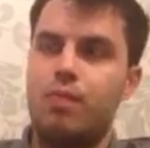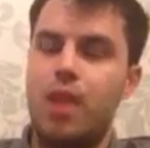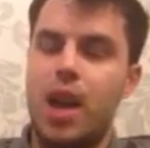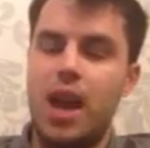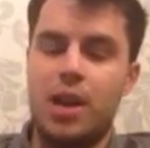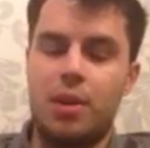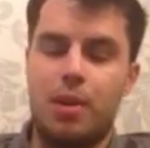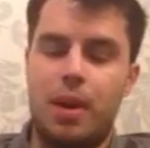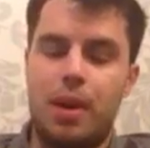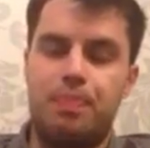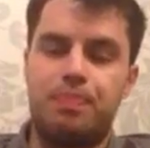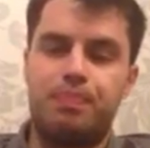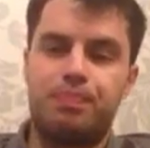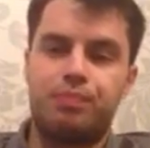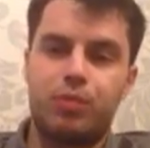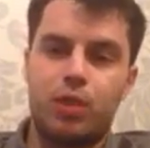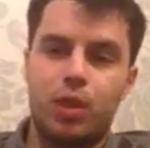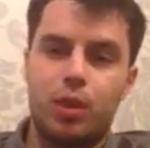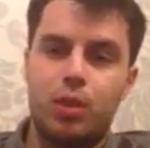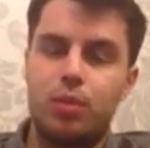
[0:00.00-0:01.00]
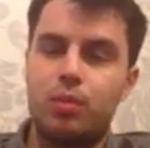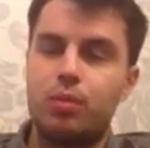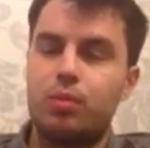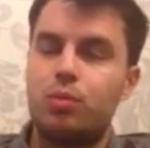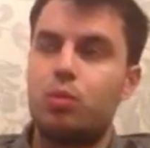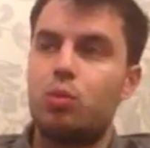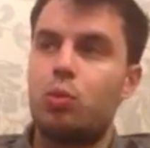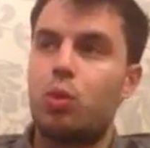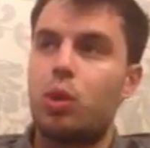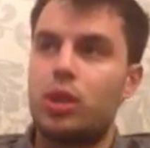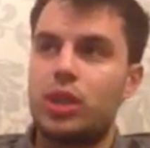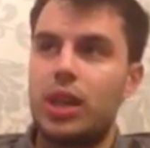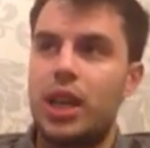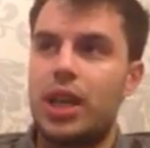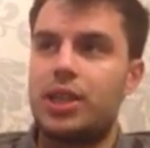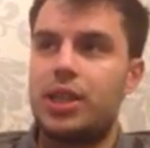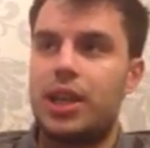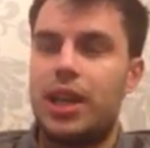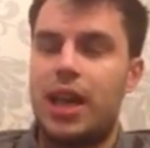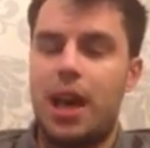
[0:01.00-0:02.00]
Anyway, what's
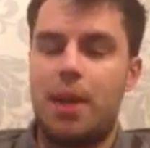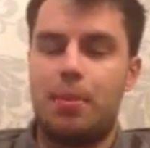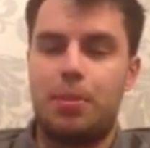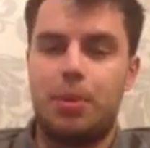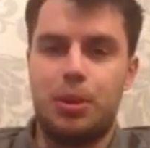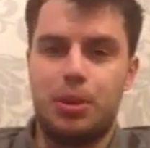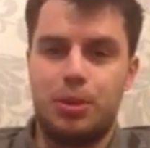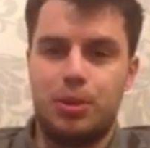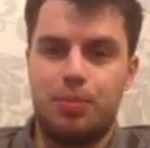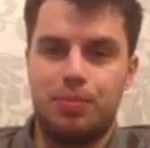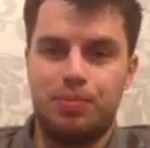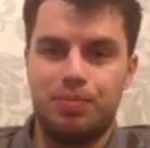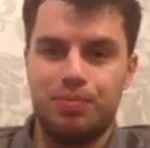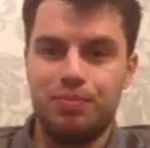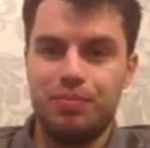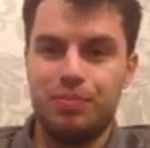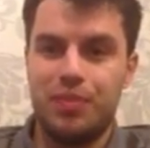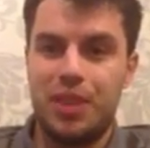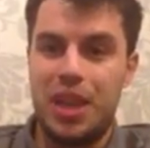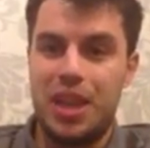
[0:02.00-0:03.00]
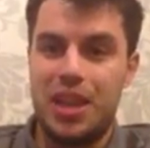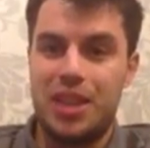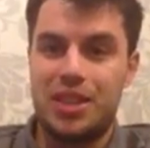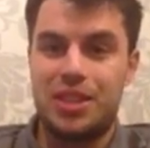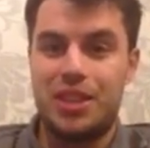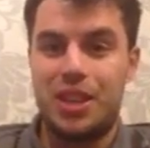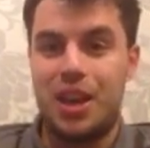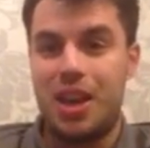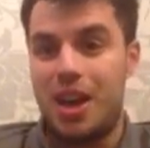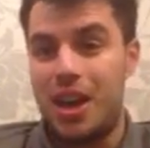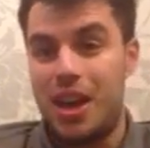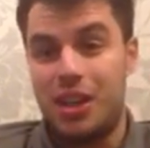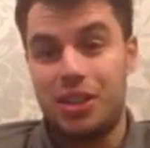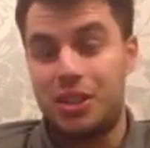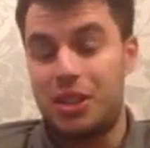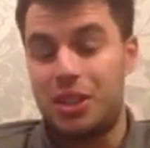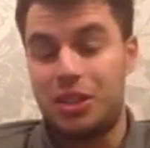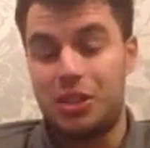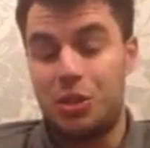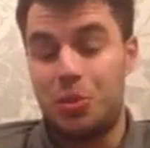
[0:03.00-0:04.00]
actually happened is,
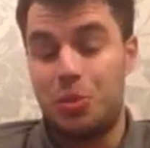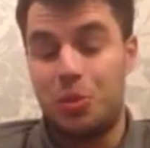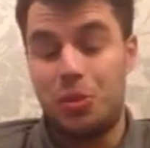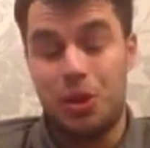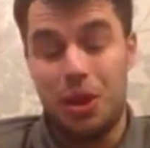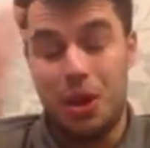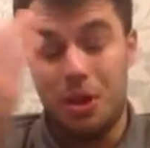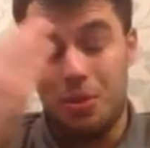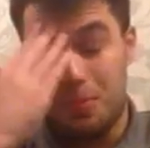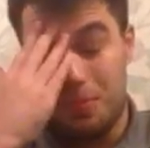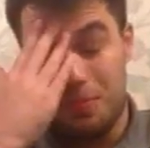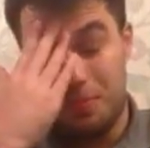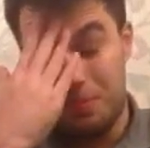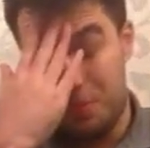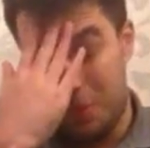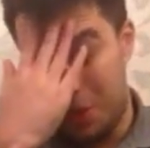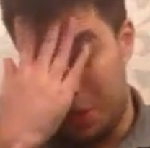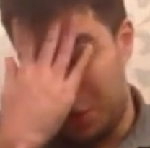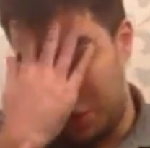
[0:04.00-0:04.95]
as you all know by